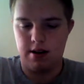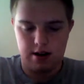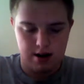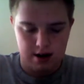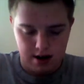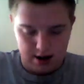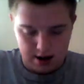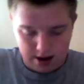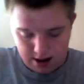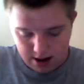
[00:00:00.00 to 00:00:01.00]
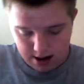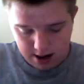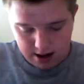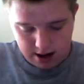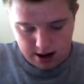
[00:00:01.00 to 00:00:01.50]

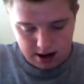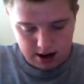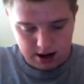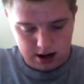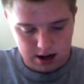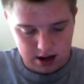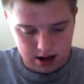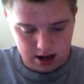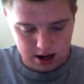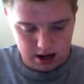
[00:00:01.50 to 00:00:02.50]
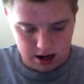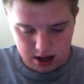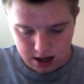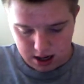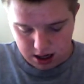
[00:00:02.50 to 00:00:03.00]

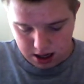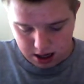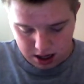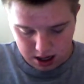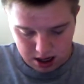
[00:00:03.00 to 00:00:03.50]
Nobody speaks.